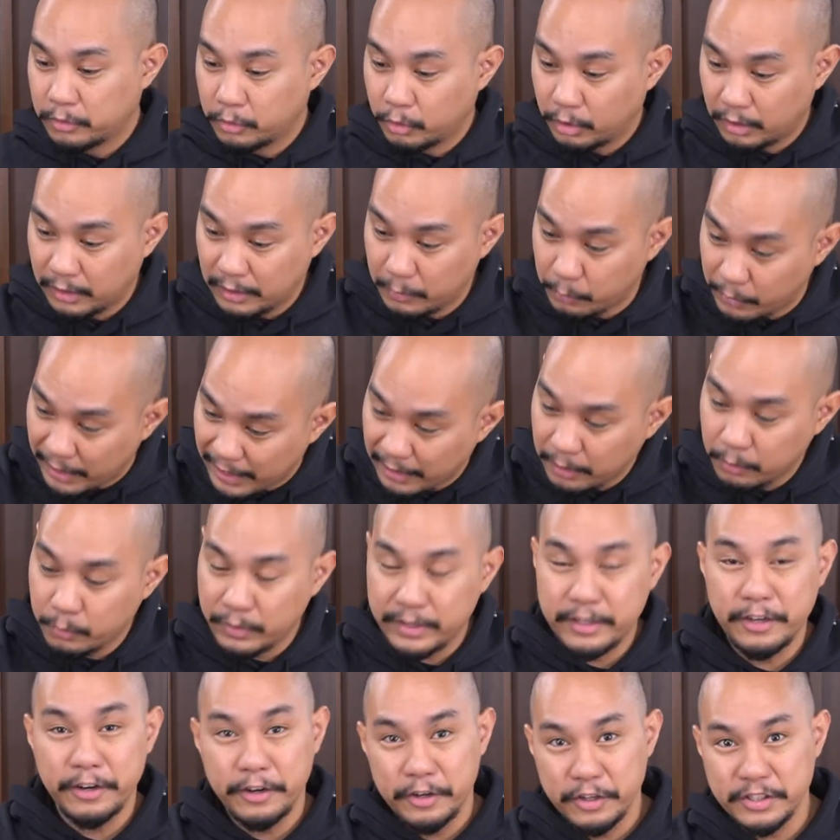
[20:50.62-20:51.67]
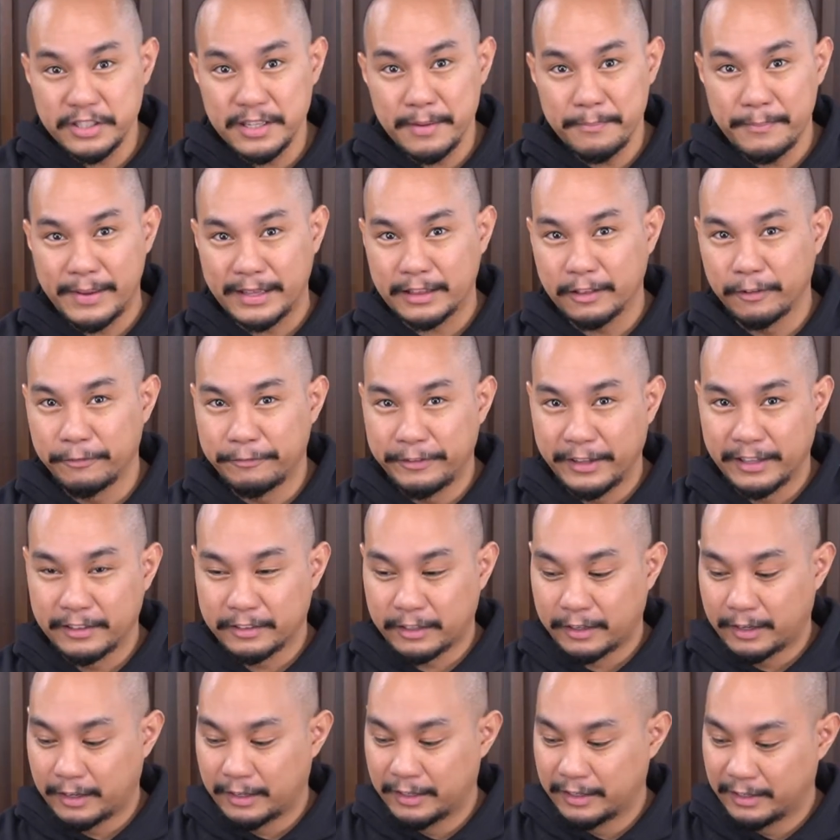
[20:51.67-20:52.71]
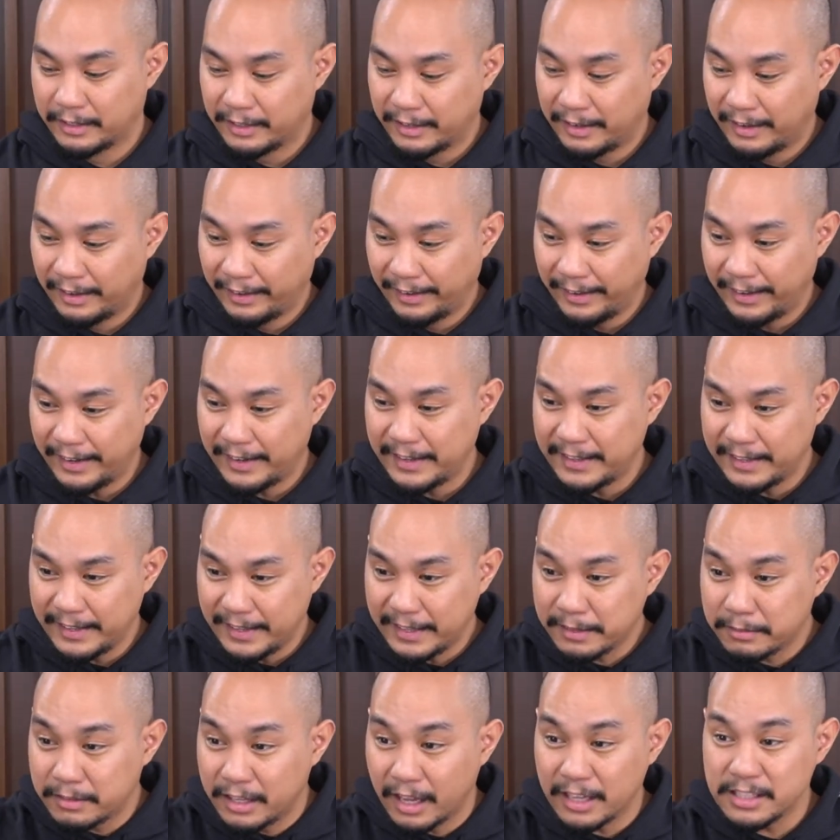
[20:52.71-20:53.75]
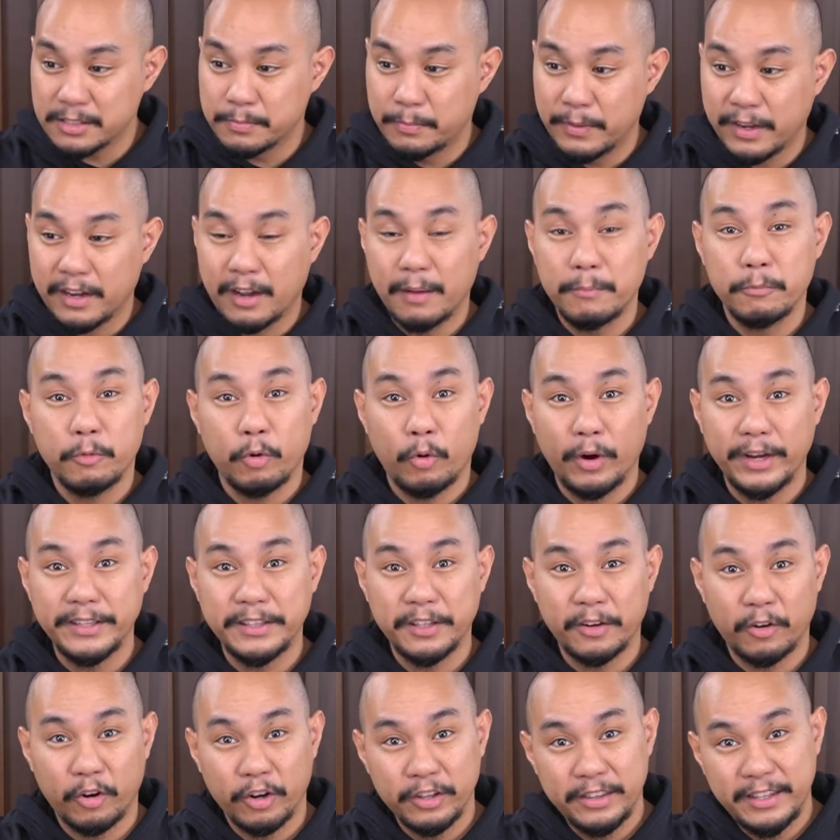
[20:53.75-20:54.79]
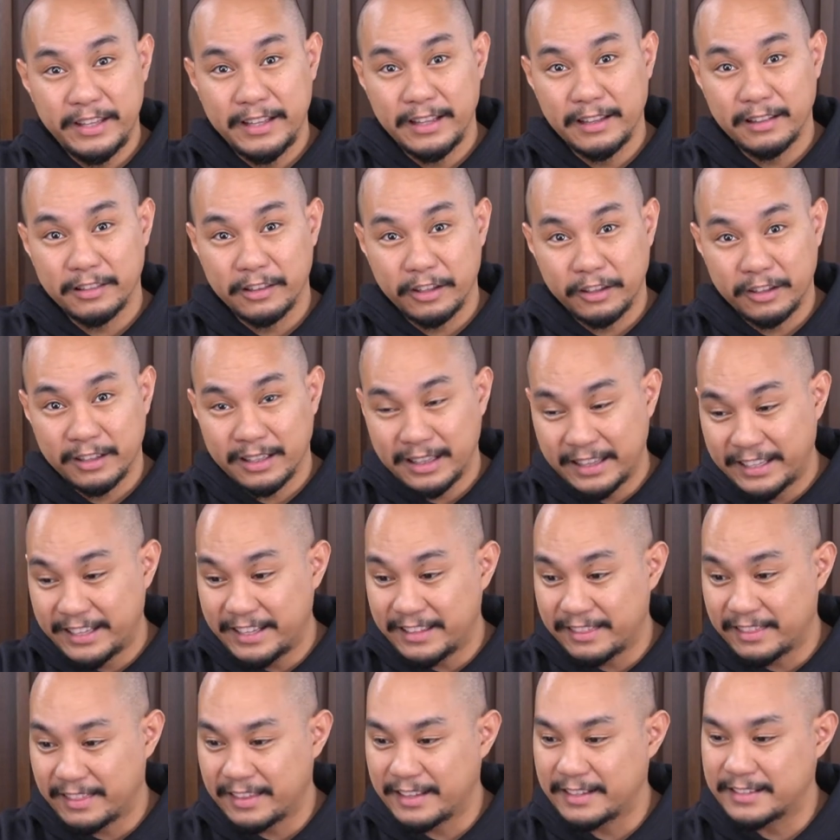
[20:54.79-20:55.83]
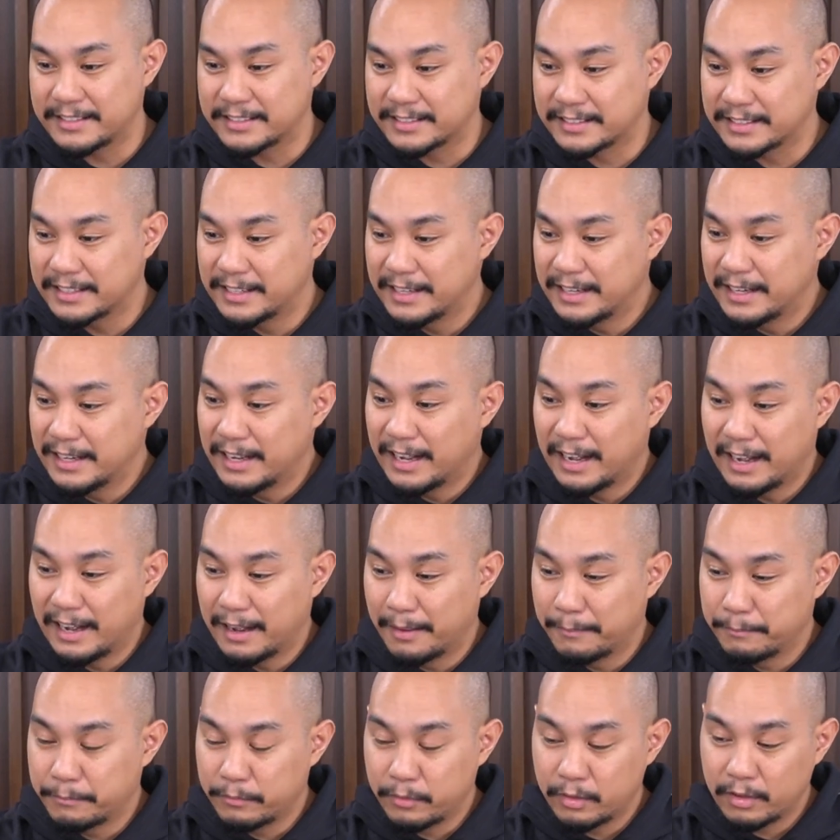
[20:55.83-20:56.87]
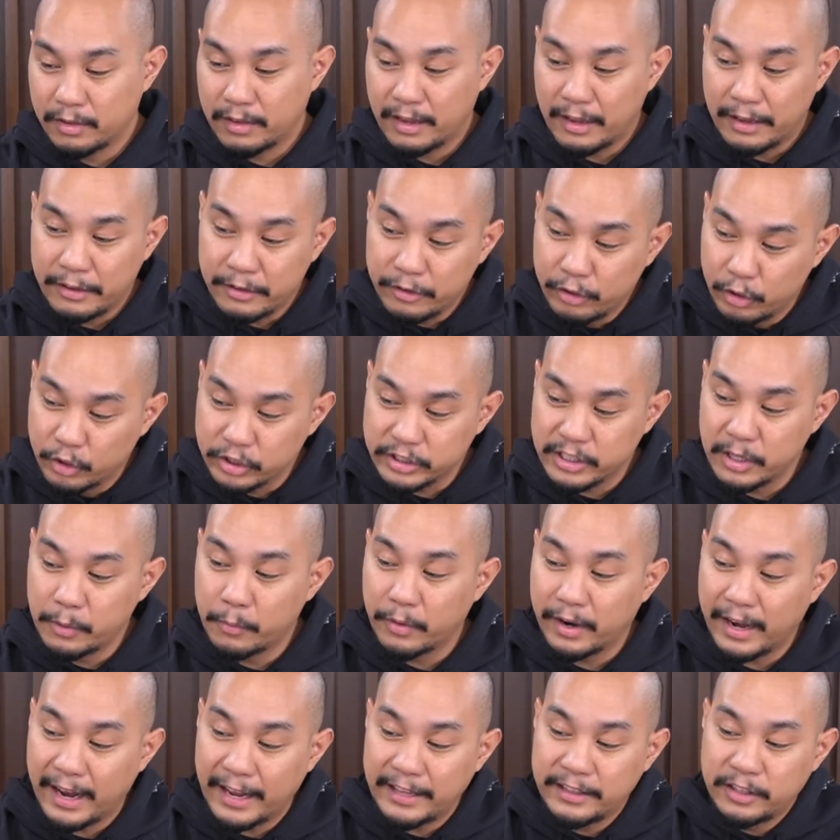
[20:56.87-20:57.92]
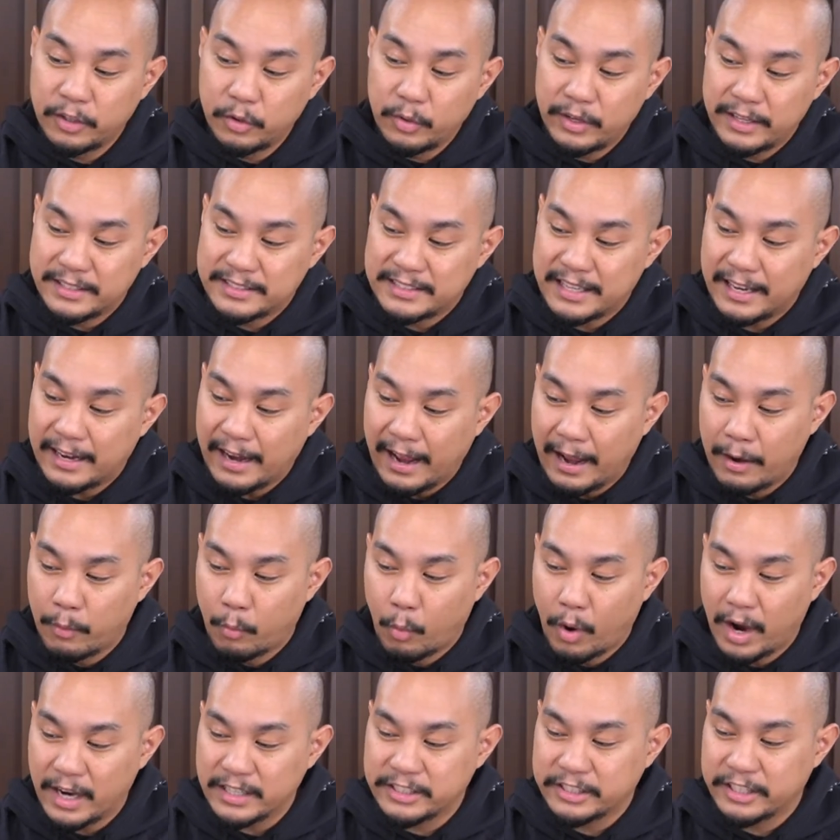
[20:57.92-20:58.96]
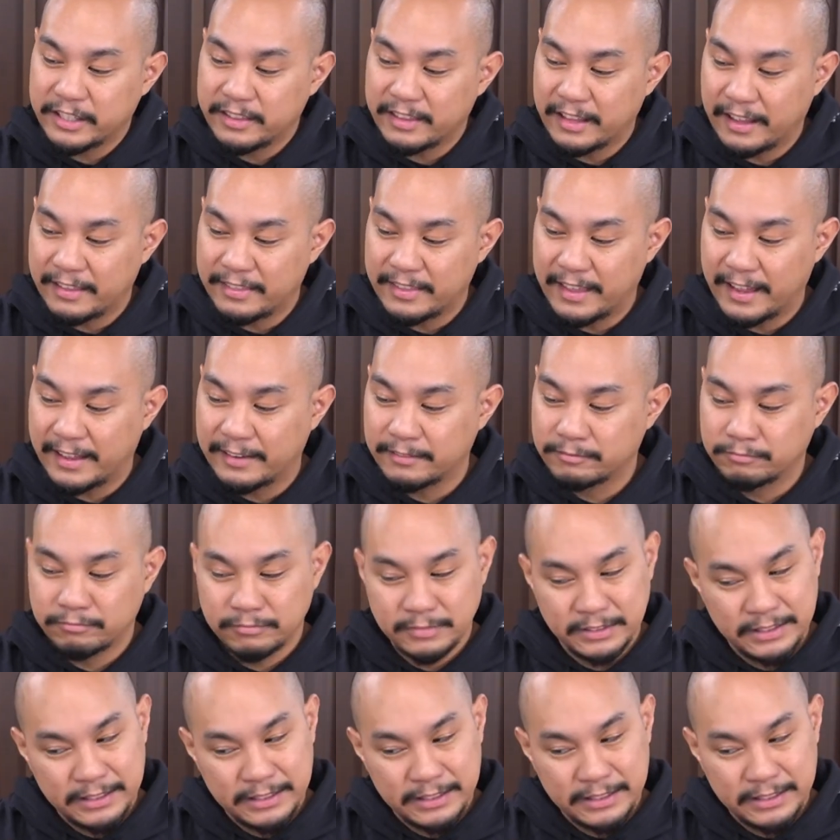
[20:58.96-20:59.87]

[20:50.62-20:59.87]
Well, when you're using a metal filter, it does become quite an ordeal to clean these. Usually what I do is that I wash it, and then,